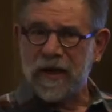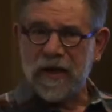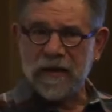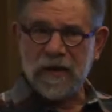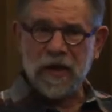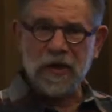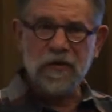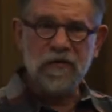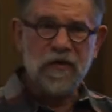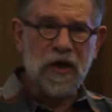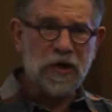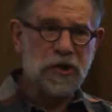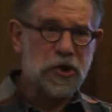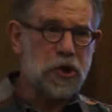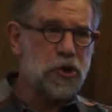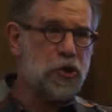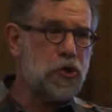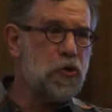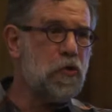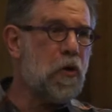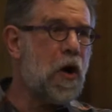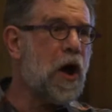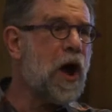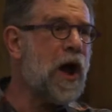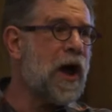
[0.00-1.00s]
and then you've got the
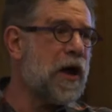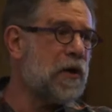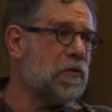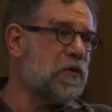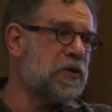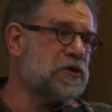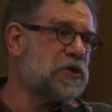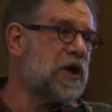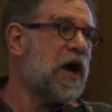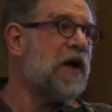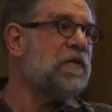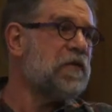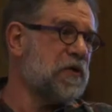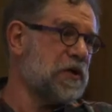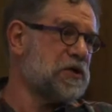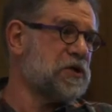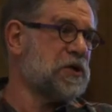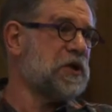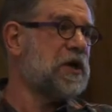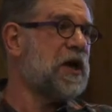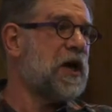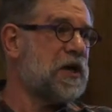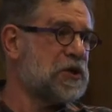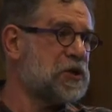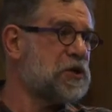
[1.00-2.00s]
UI, which
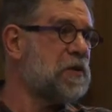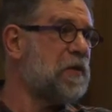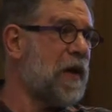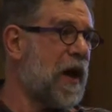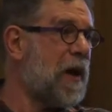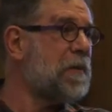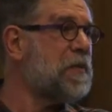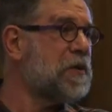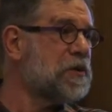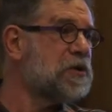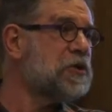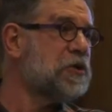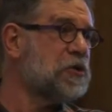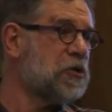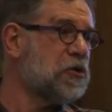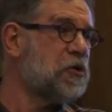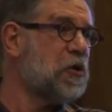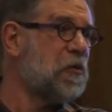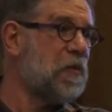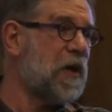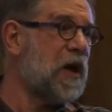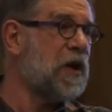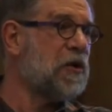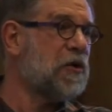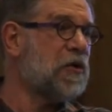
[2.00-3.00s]
obviously has to map into the
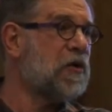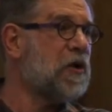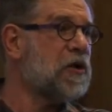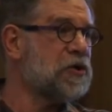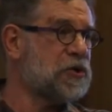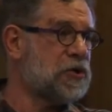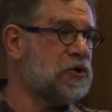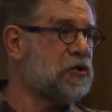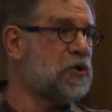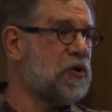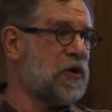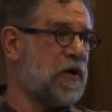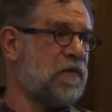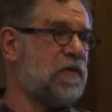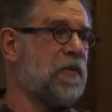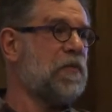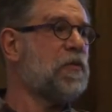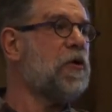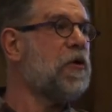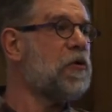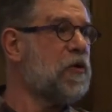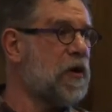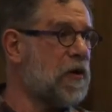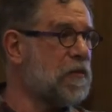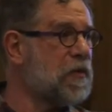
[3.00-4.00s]
domain, or else you don't have a
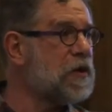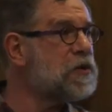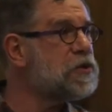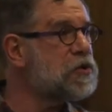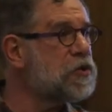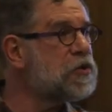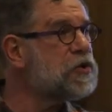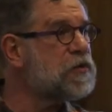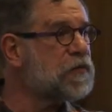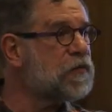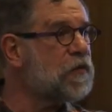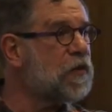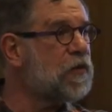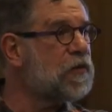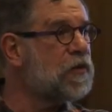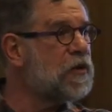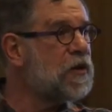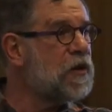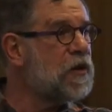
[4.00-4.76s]
program that's useful.